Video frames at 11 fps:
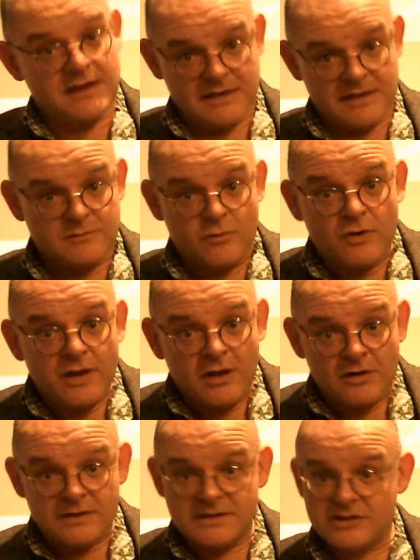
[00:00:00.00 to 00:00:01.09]
is working
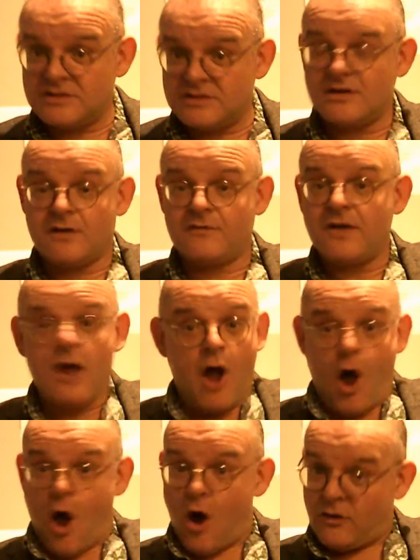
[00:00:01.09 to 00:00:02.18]
on editions of
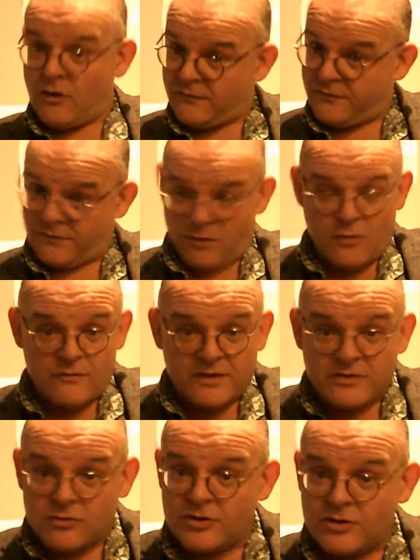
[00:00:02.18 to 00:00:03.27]

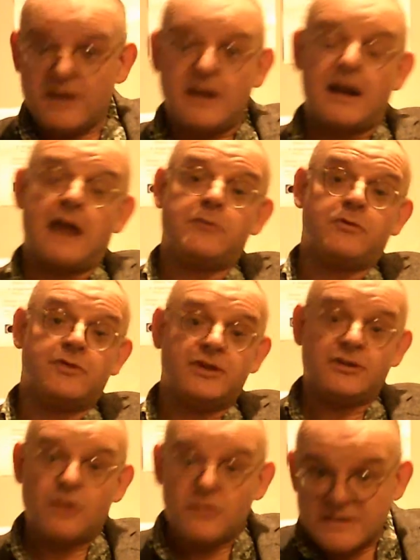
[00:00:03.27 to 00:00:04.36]
Victorian and Edwardian
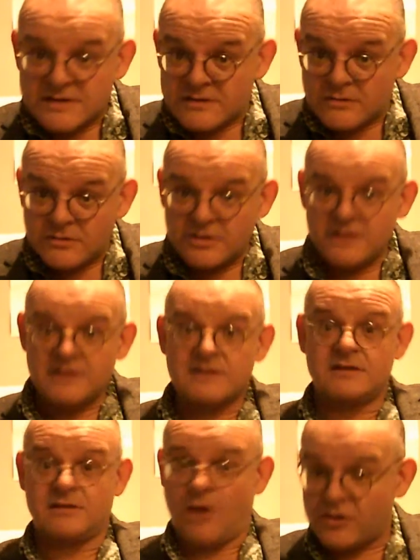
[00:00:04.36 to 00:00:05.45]
ghost stories,
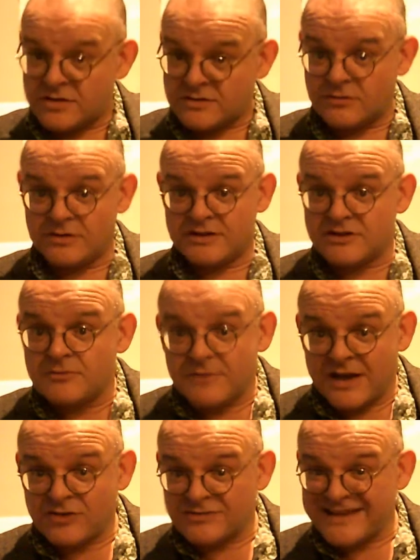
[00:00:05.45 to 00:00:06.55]
horror stories,
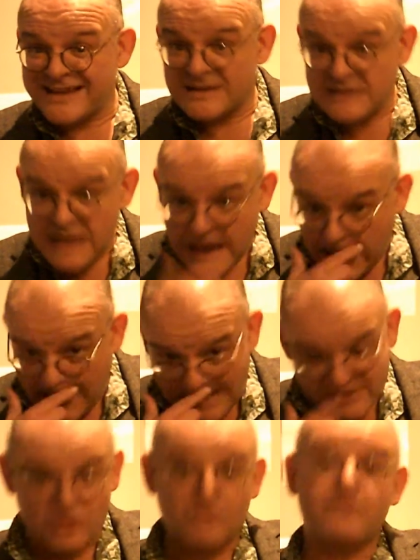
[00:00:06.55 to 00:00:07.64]
supernatural tales, and
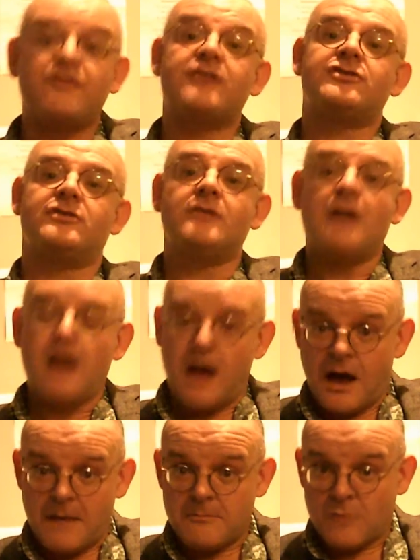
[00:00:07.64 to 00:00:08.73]
genre fiction
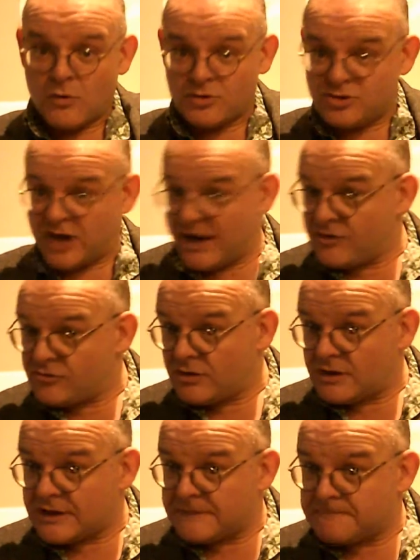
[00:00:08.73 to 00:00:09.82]
more
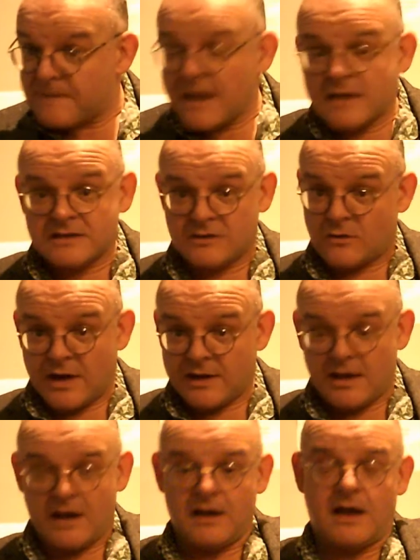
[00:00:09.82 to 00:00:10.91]
generally. So
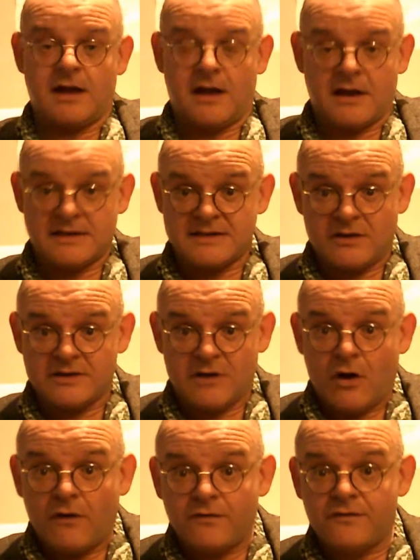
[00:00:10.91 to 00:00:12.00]
I started
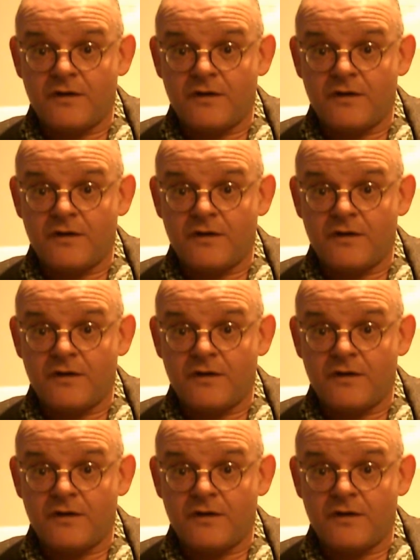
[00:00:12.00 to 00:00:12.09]
off